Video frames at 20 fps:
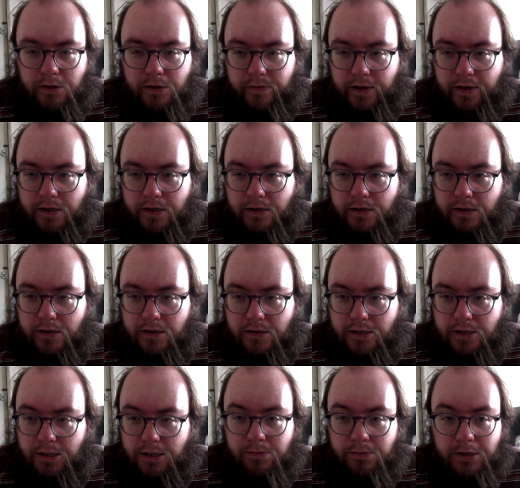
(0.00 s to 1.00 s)
I've had
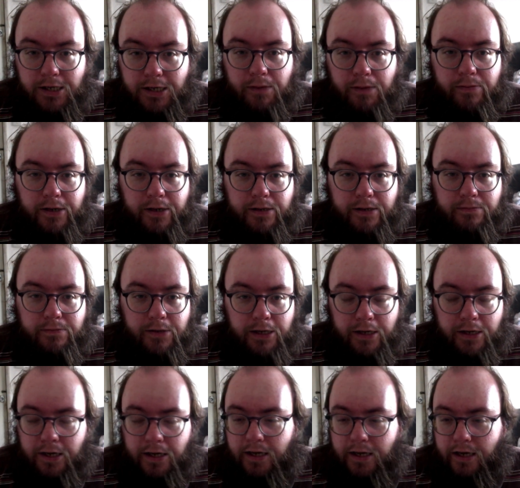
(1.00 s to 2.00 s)
Jim Chaplin,
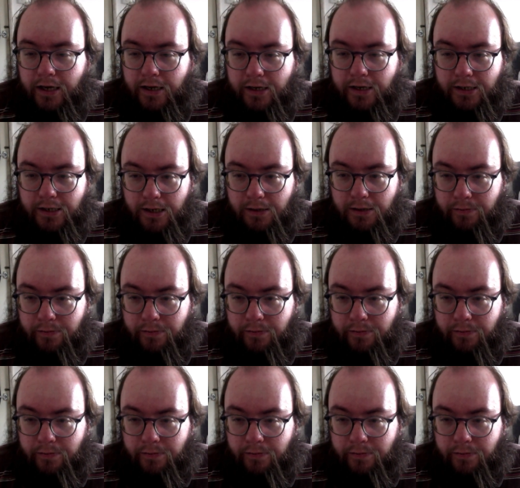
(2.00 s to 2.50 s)
Jenni